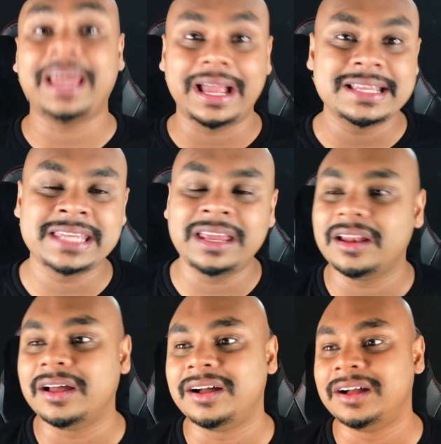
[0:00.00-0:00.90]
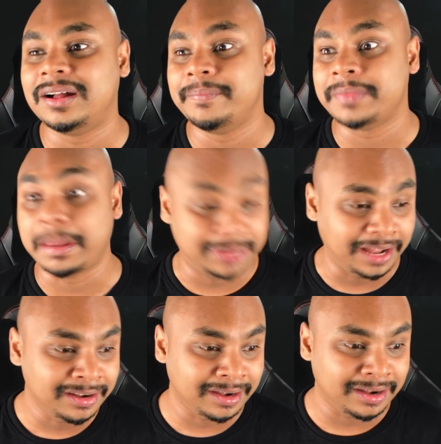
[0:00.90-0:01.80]
like I said, I'm
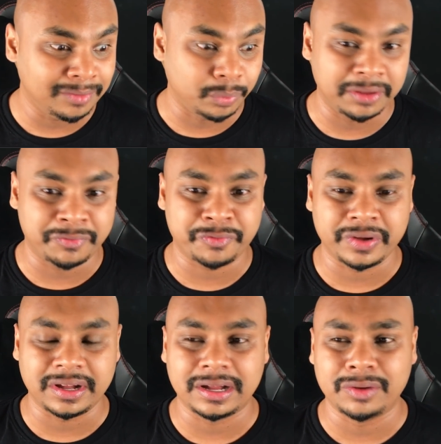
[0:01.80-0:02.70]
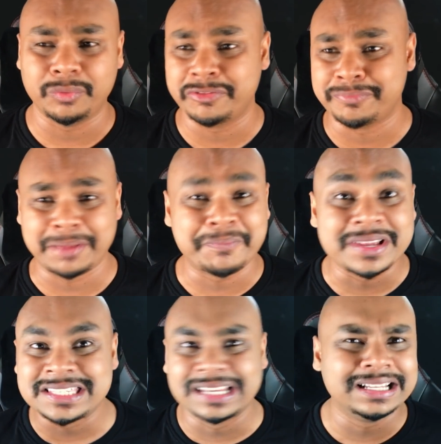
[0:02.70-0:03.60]
done with my
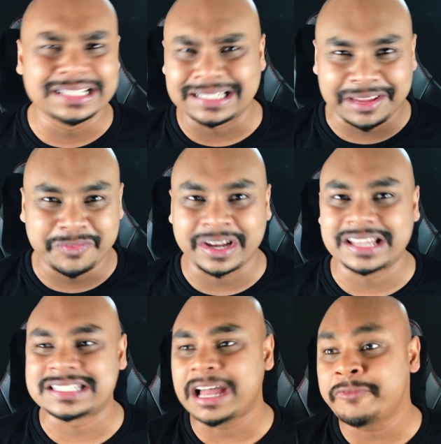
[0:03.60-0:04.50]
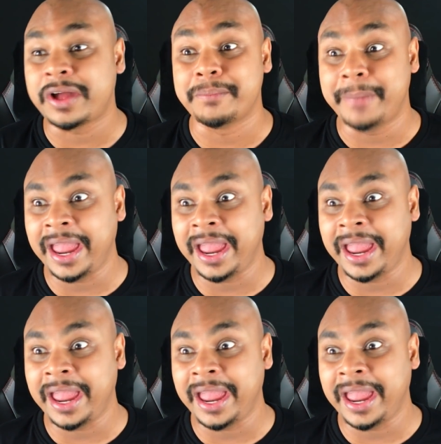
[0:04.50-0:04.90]
personal life kind of stuff. I'm